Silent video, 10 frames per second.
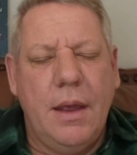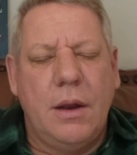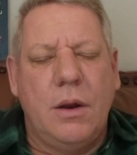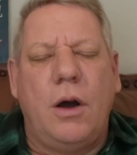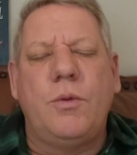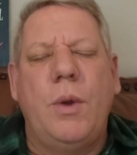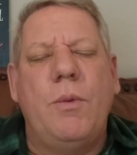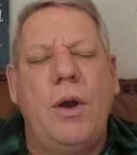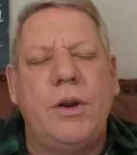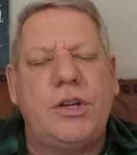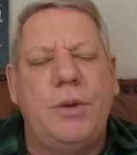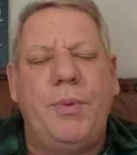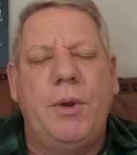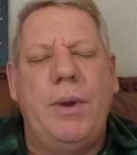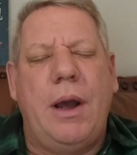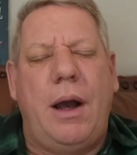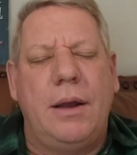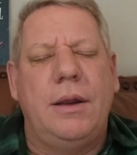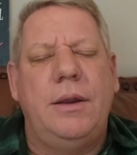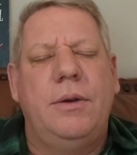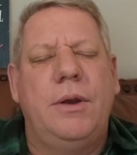Lord, we worship you, we honor you,